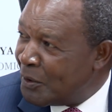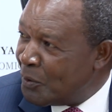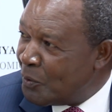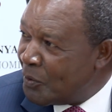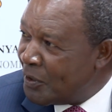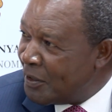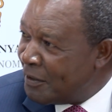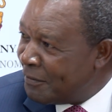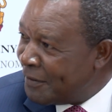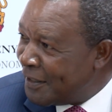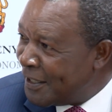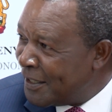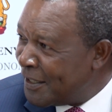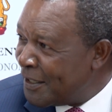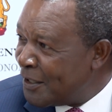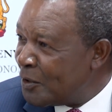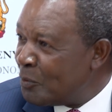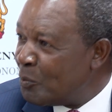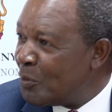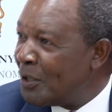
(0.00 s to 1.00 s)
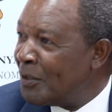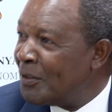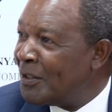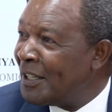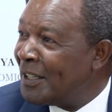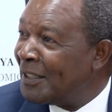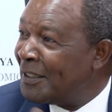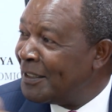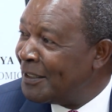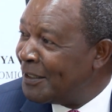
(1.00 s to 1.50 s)
with a finance bill
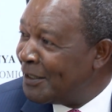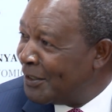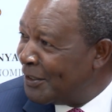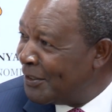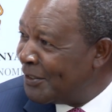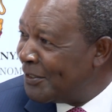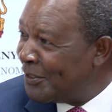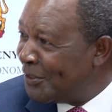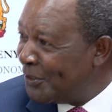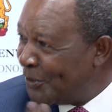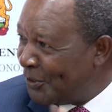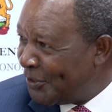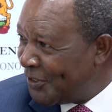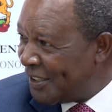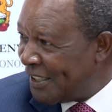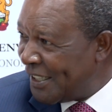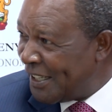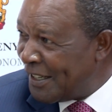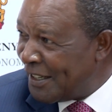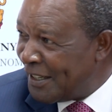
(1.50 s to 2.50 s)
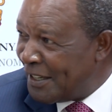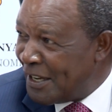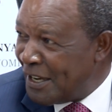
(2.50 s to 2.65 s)
that is not there.